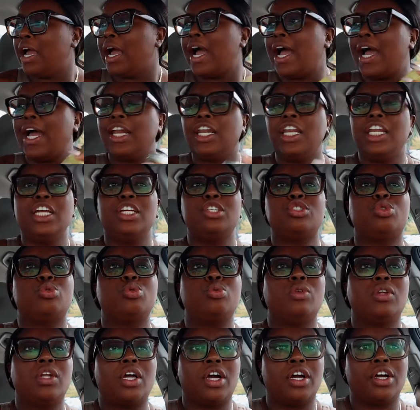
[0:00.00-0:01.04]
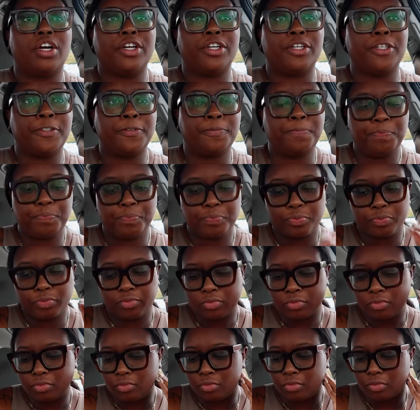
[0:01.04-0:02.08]
I need to learn
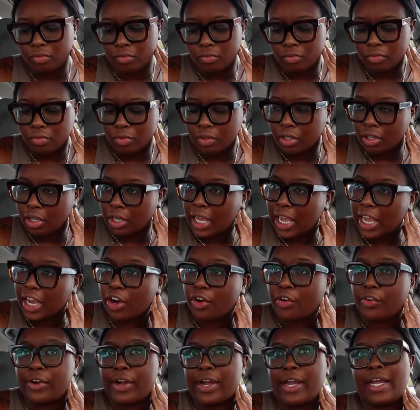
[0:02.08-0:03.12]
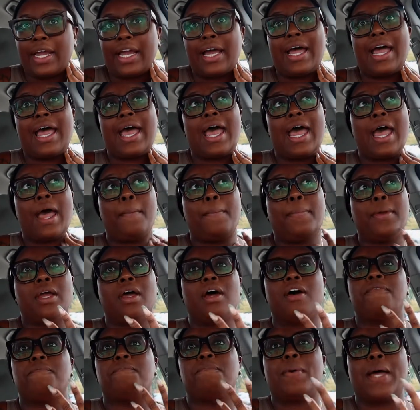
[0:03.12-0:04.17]
and create a habit of